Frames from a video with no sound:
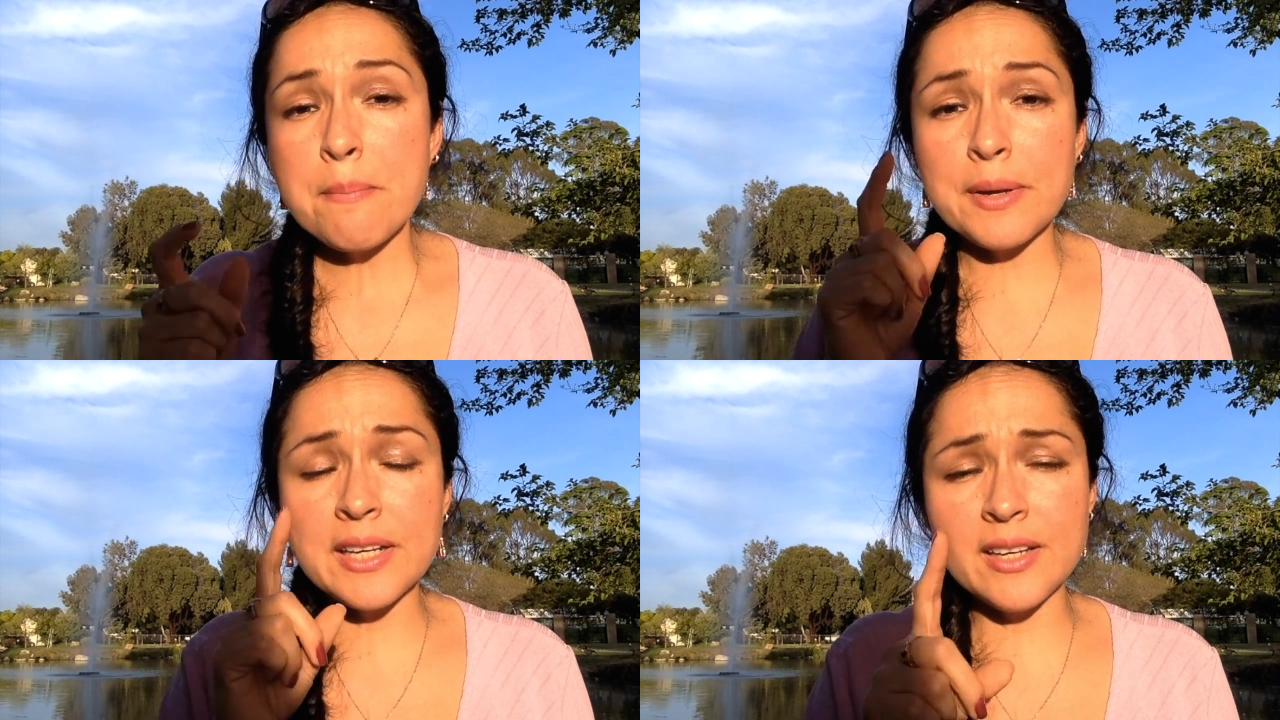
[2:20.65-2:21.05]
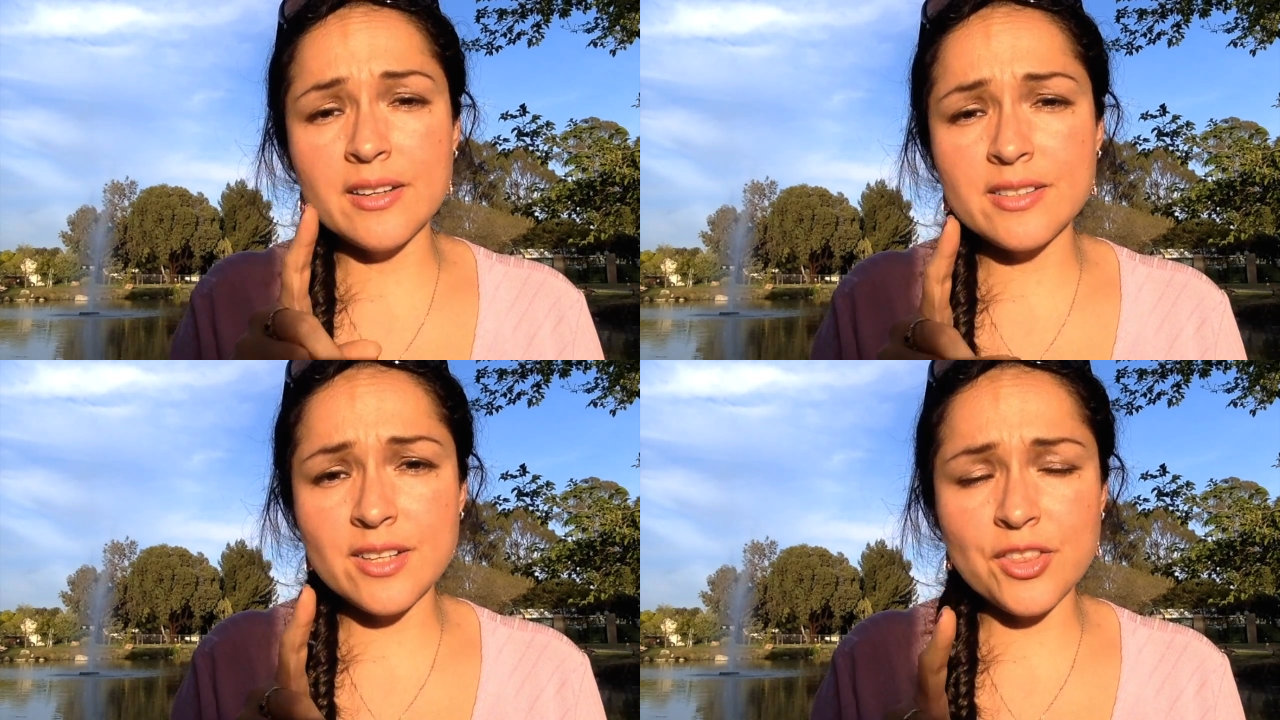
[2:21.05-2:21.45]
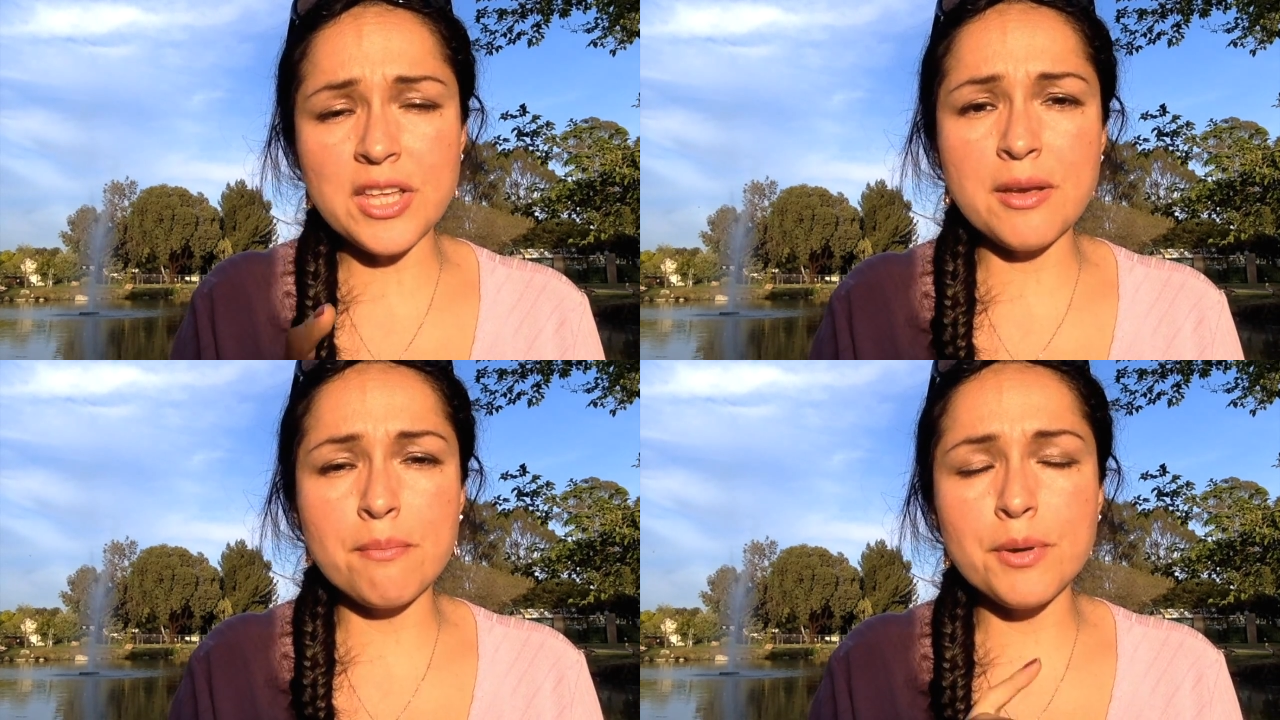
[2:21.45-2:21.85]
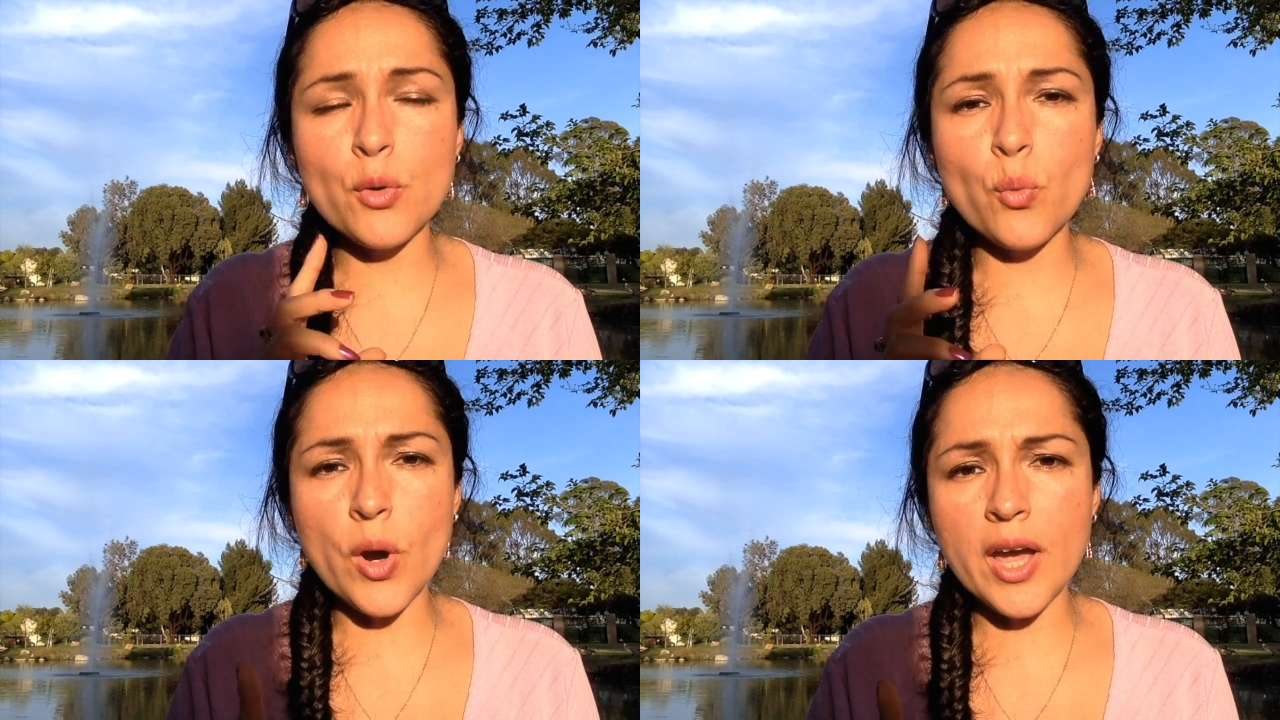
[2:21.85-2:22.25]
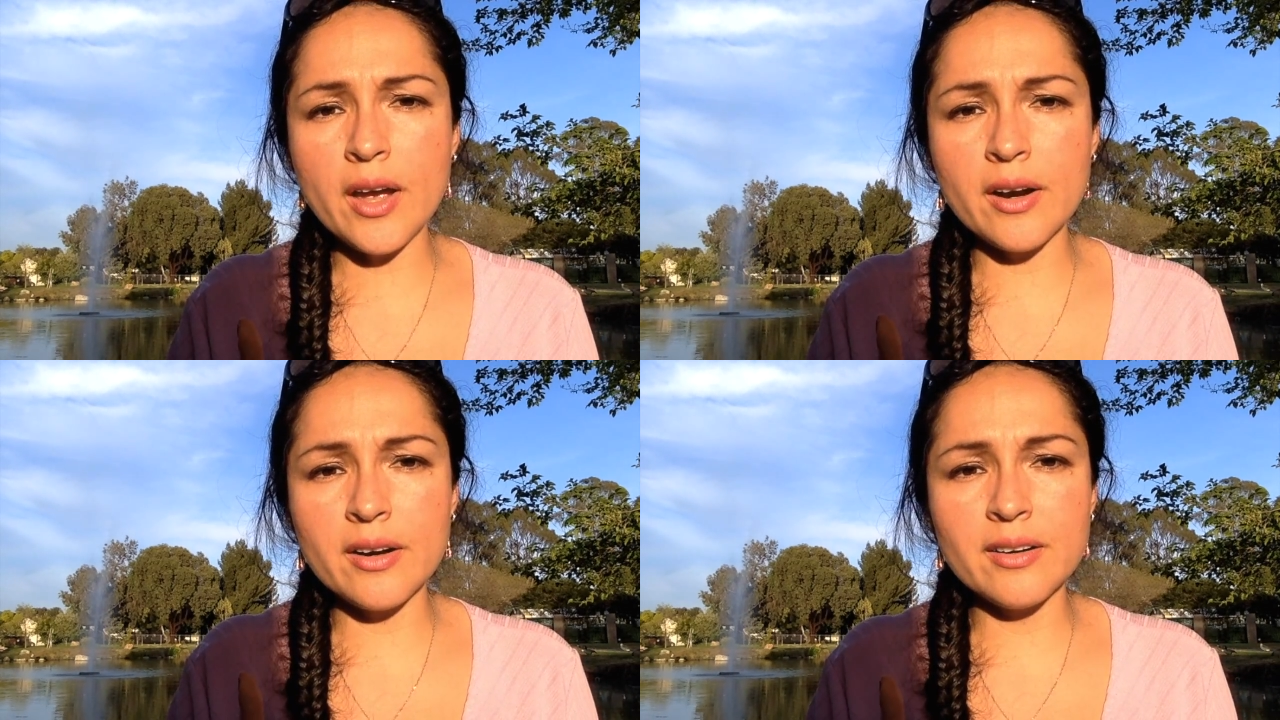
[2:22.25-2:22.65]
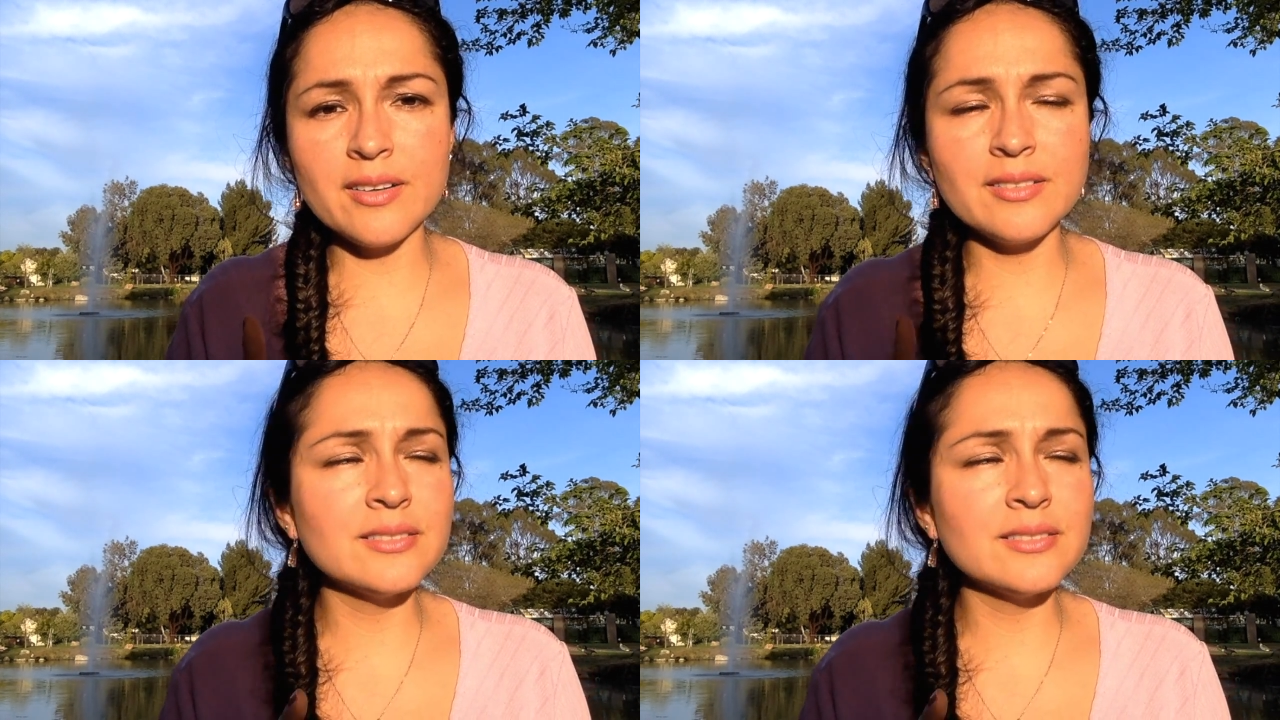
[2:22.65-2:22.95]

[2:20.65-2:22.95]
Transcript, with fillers: But here's the thing, beware.